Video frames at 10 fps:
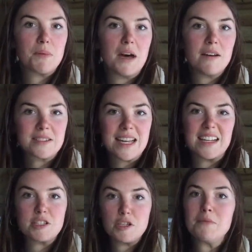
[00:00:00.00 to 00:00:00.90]
but I was
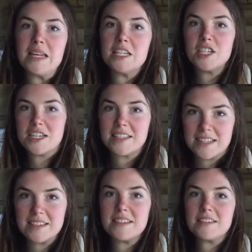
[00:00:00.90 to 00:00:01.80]
getting too many
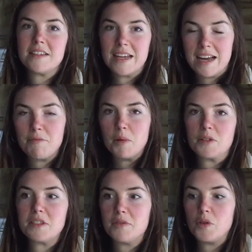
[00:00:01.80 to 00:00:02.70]
cheeses to have
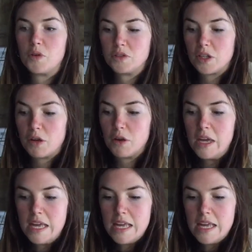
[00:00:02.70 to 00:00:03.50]
boxes for. So